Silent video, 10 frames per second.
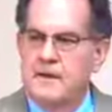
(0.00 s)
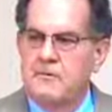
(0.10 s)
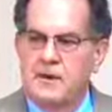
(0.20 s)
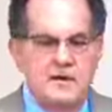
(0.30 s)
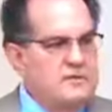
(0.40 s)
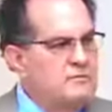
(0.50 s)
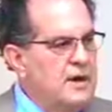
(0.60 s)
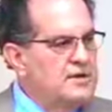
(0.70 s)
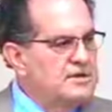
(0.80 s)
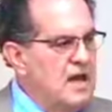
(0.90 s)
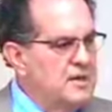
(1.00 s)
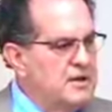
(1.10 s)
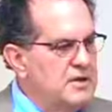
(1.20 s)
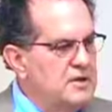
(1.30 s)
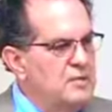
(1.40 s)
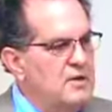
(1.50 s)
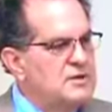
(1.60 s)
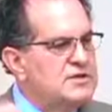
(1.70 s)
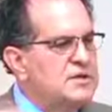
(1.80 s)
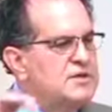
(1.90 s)
And what, what did Solomon do?
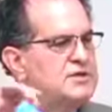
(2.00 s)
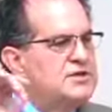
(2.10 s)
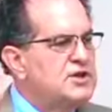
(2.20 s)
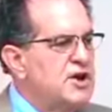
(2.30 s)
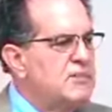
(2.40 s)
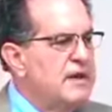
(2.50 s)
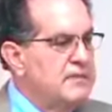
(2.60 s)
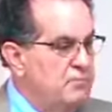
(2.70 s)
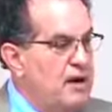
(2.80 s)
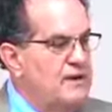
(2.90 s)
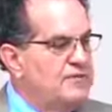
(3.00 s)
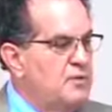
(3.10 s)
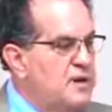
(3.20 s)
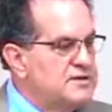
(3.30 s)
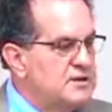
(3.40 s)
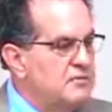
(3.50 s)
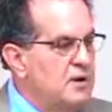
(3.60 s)
What was the discernment? He prayed for wisdom.